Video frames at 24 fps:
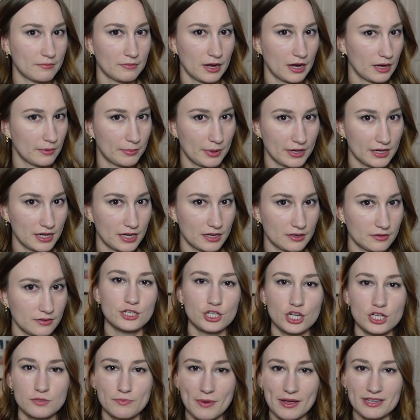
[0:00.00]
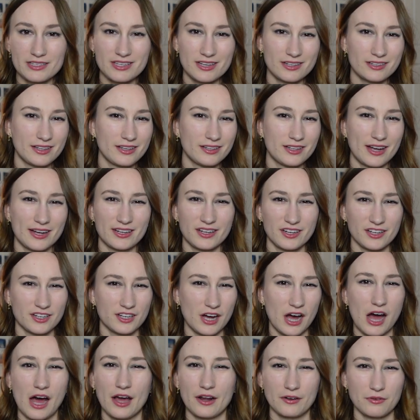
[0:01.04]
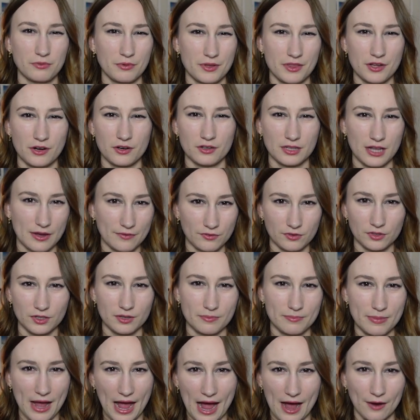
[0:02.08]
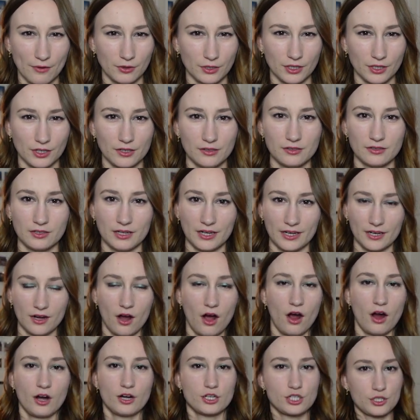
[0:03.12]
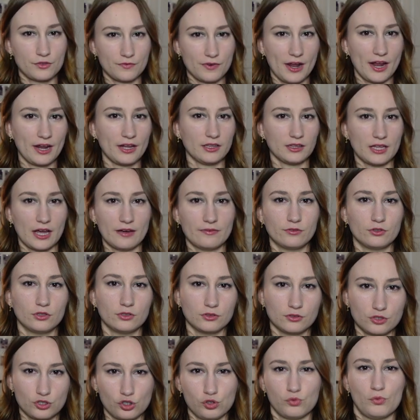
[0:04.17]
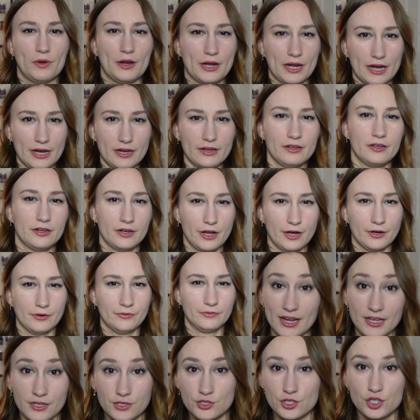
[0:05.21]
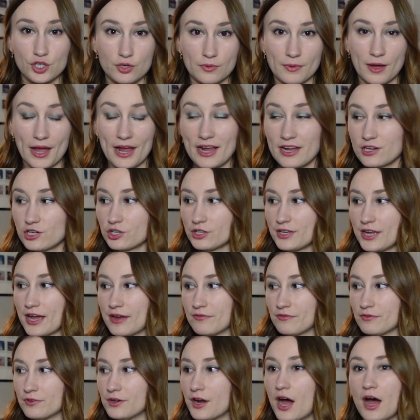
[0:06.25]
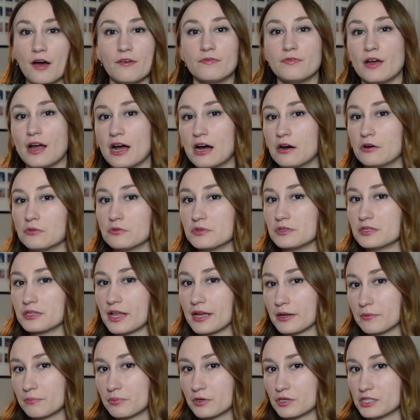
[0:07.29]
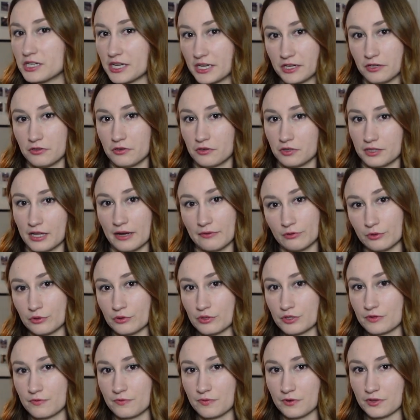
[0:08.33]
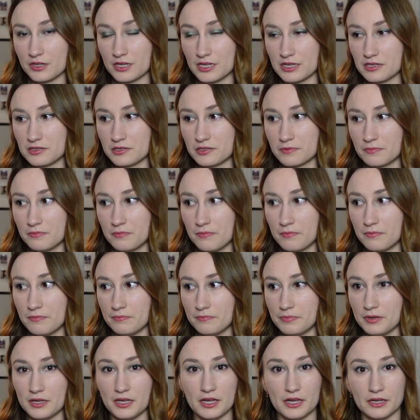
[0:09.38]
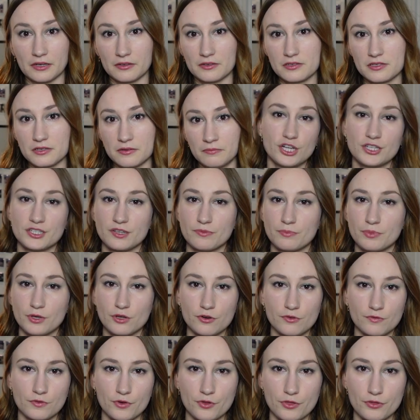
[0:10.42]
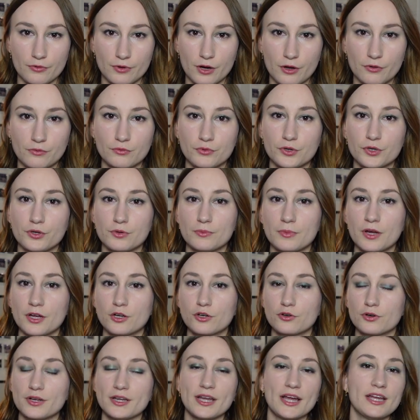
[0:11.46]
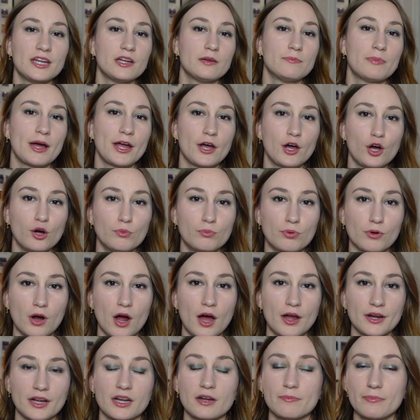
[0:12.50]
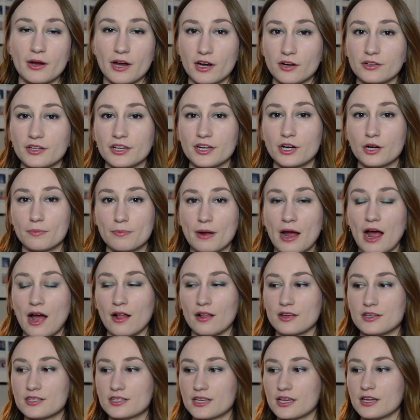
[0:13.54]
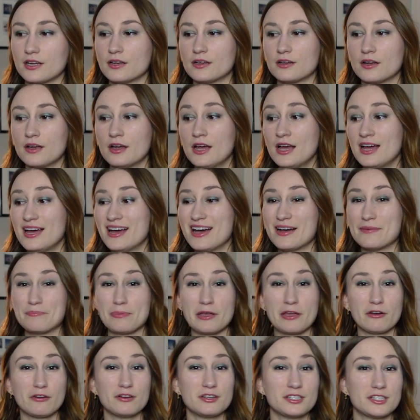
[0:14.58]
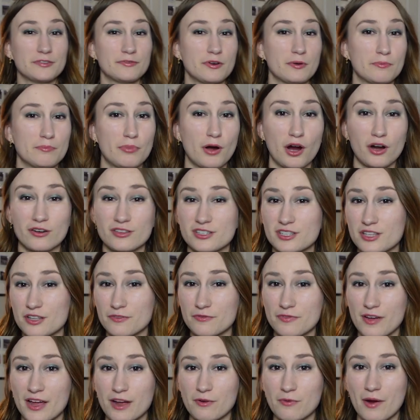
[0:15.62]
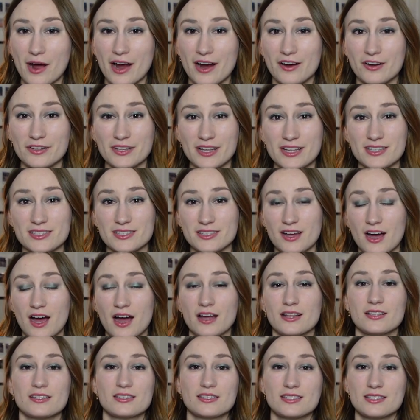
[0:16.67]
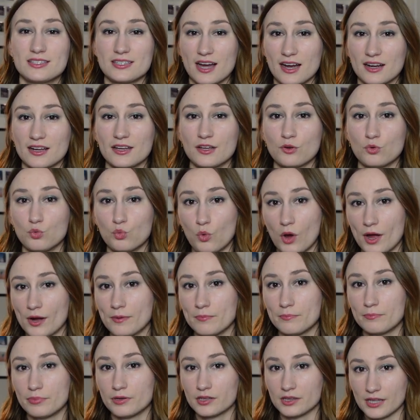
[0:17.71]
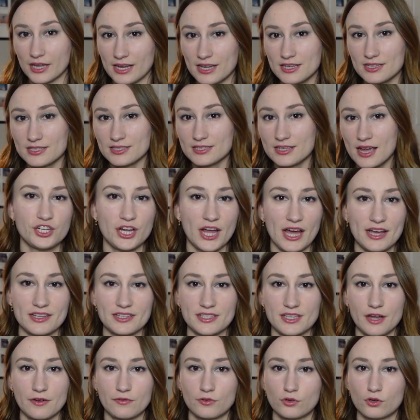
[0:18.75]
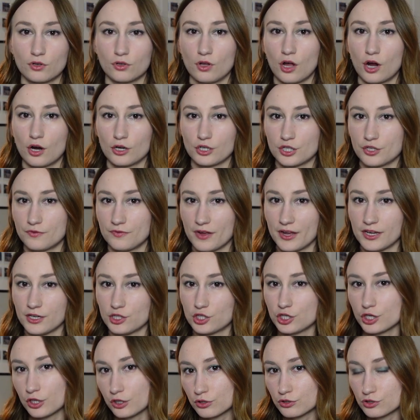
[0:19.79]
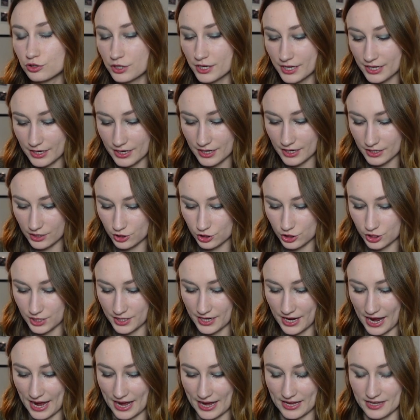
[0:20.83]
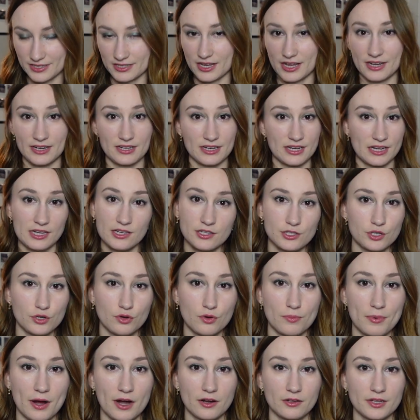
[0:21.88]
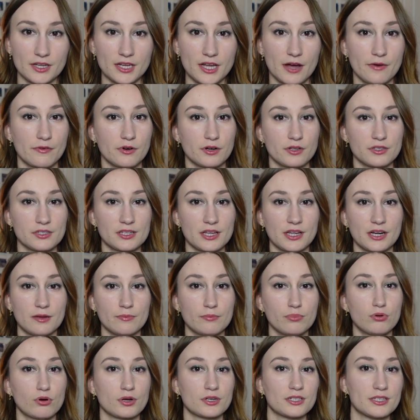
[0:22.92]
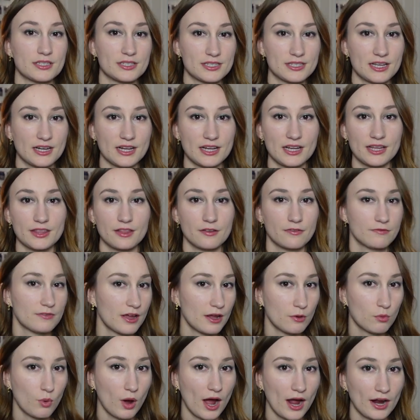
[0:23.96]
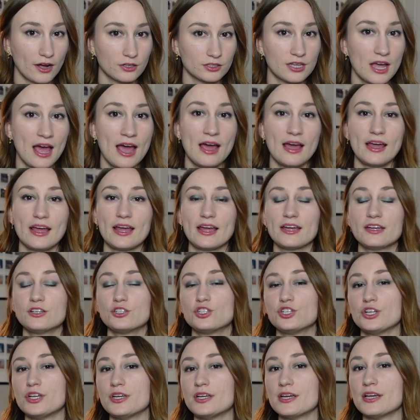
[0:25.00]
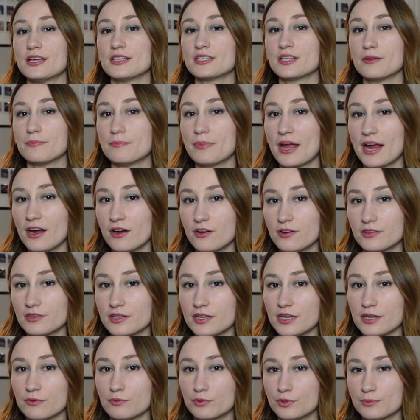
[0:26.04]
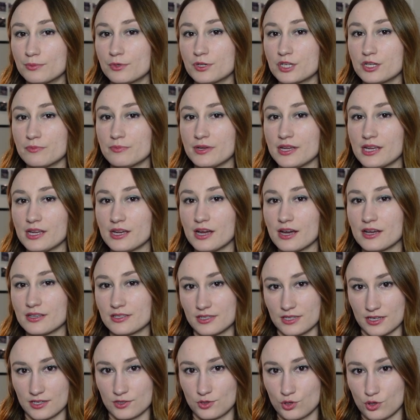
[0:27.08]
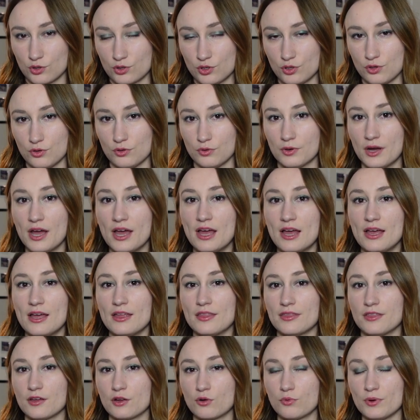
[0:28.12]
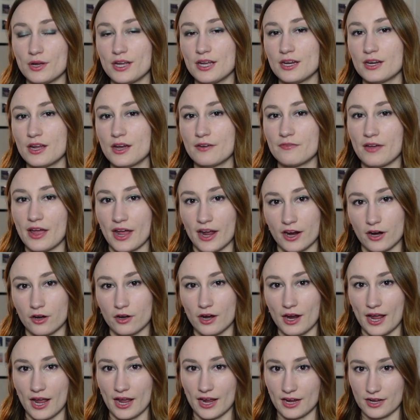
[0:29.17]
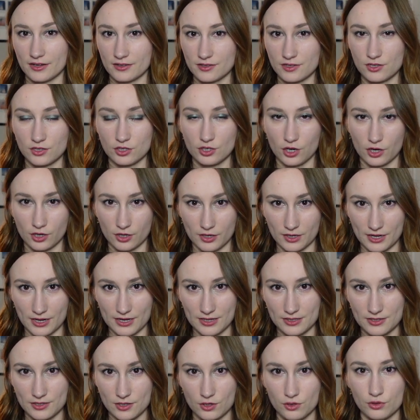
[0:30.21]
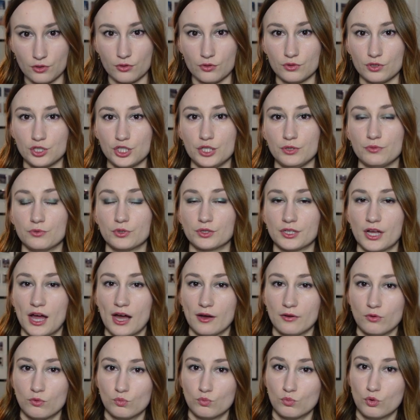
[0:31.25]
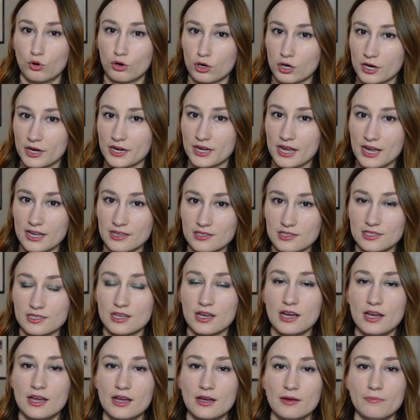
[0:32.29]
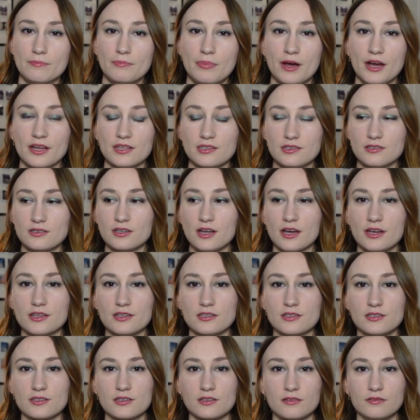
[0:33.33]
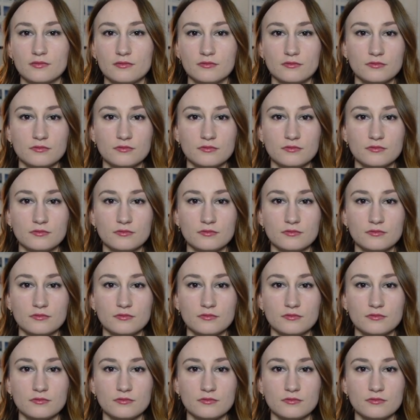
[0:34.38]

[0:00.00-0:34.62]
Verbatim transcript: in my opinion. And she's basically like a god with her level of power, like Archfey level twenty, you know? I assume. I actually have not found like particular levels for these beings. She has a beautiful throne room created by Oberon, and apparently her palace can appear in different parts of the Feywild. It's not stuck in one place. She has several Archfey children. She has a niece who apparently governs an important city in the Feywild, and she is apparently rumored to be a sister to the Queen of Air and Darkness, who she will not war against, but does